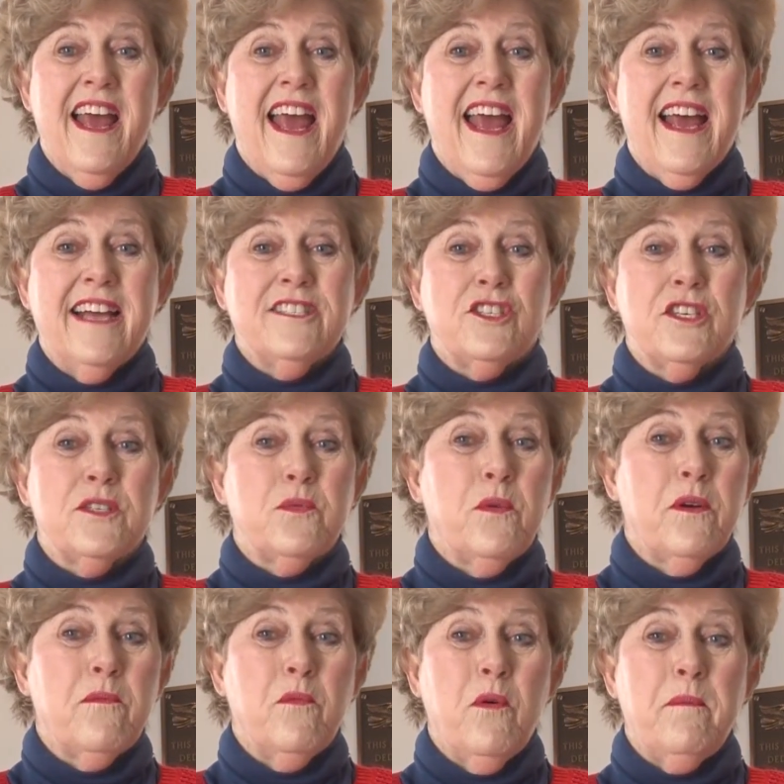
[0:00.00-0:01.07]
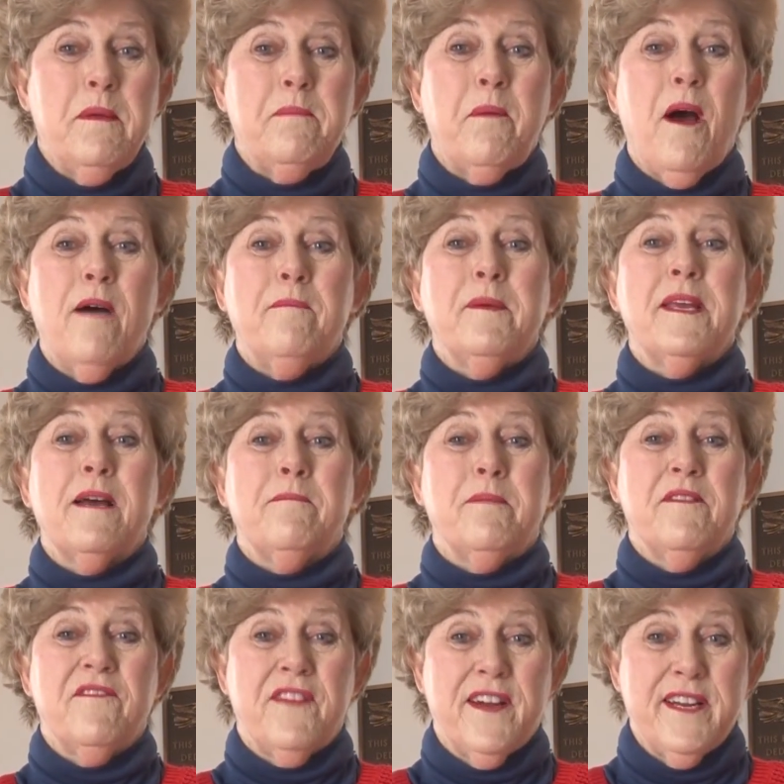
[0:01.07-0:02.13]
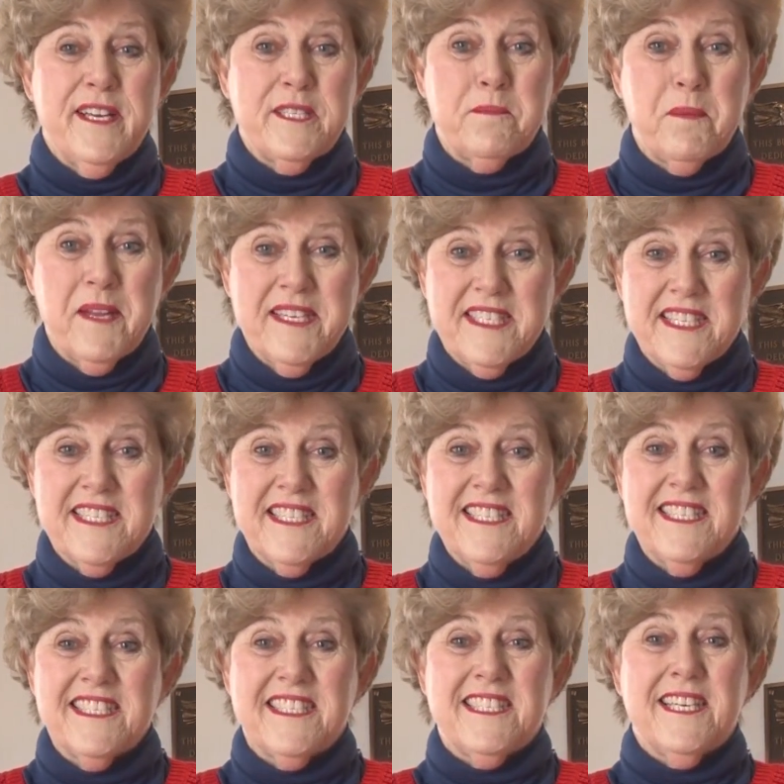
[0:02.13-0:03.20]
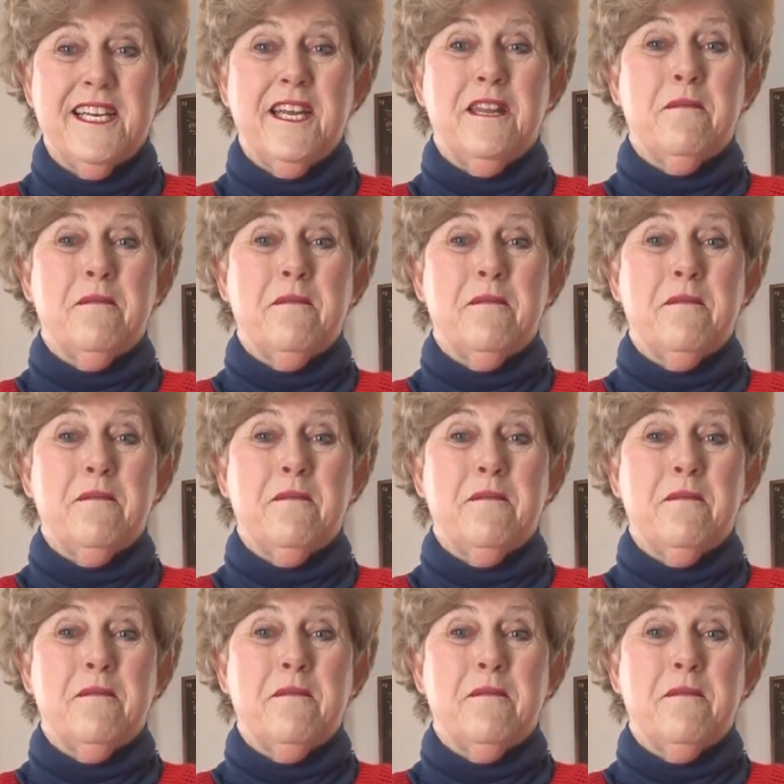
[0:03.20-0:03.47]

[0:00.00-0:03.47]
and just we'll, we'll, be popping up in various places in the city